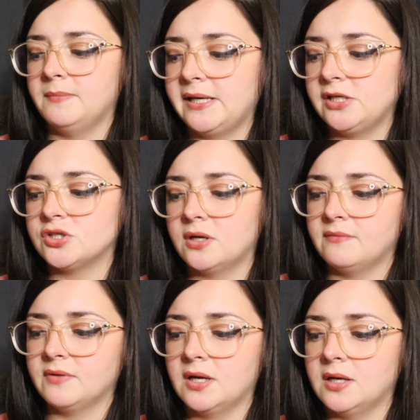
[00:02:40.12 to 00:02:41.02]
Page
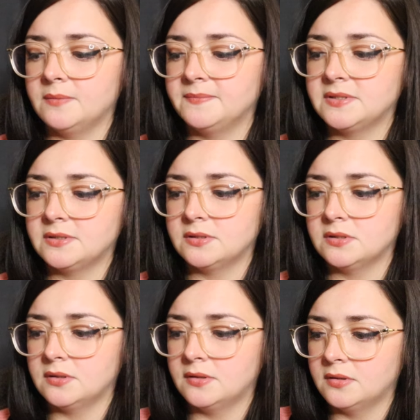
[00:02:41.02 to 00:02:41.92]
of
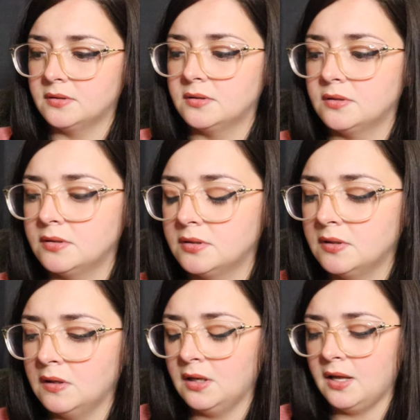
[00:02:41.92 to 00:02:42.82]
Cups.
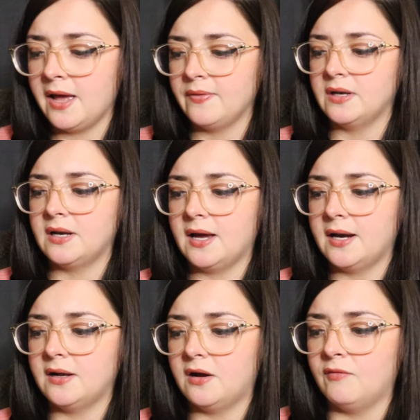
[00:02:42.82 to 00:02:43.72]
And the
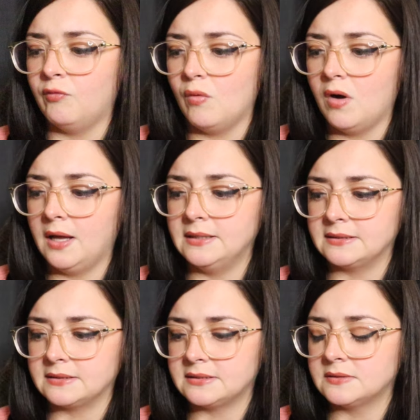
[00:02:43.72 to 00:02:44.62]
Nine of
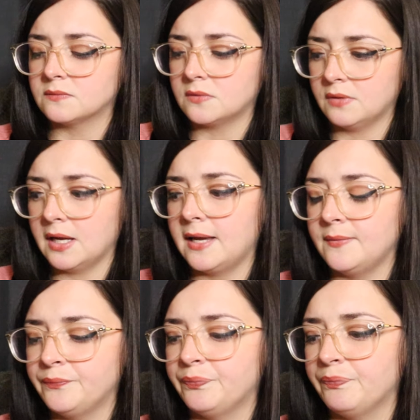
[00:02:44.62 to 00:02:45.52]
Wands.
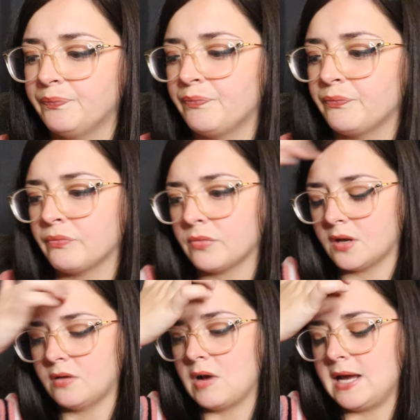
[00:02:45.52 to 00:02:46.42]
Okay.
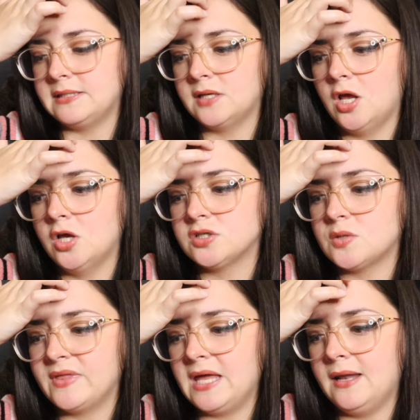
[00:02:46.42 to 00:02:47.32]
All right.
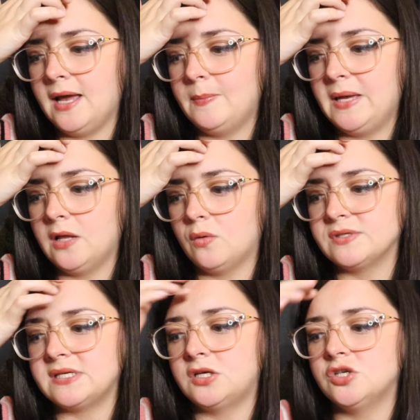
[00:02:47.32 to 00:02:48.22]
So with that Knight of
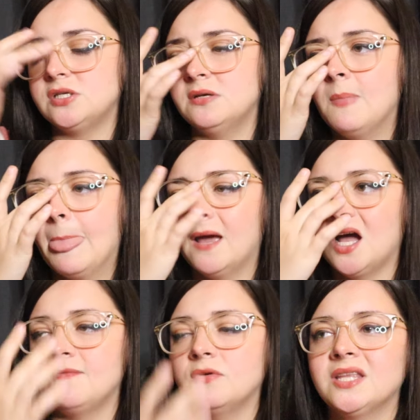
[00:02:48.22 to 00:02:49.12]
Pentacles energy,
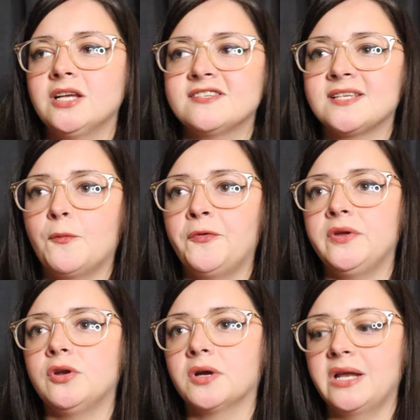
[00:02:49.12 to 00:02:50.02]
I feel like there's someone
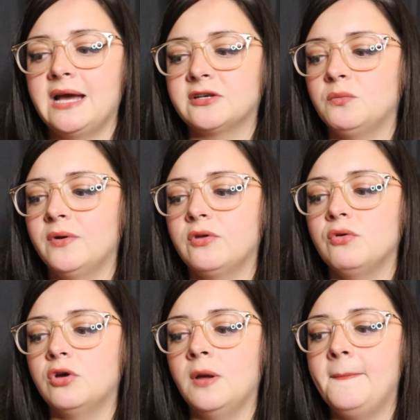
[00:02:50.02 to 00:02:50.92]
that you're connecting with
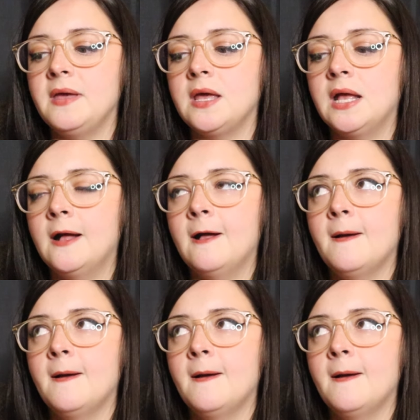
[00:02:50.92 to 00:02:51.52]
who could be